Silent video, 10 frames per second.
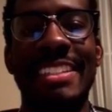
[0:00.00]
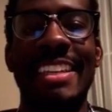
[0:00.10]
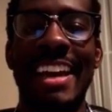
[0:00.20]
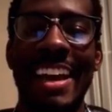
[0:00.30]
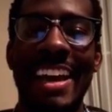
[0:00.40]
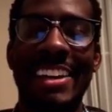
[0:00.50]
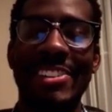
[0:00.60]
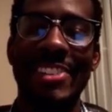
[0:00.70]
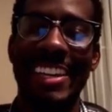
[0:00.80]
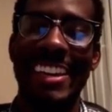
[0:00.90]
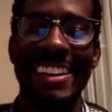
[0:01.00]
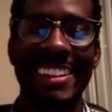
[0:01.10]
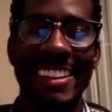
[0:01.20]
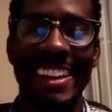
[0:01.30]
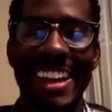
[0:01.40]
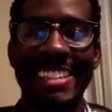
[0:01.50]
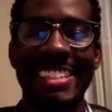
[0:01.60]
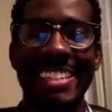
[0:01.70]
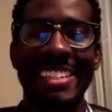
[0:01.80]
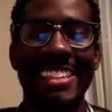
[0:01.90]
Dag, okay. I
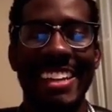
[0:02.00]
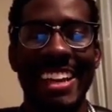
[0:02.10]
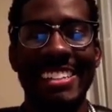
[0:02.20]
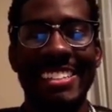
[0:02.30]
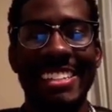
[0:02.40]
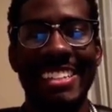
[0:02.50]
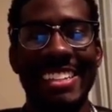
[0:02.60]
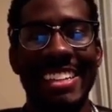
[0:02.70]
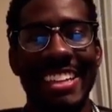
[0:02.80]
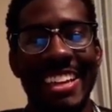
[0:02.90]
dig it.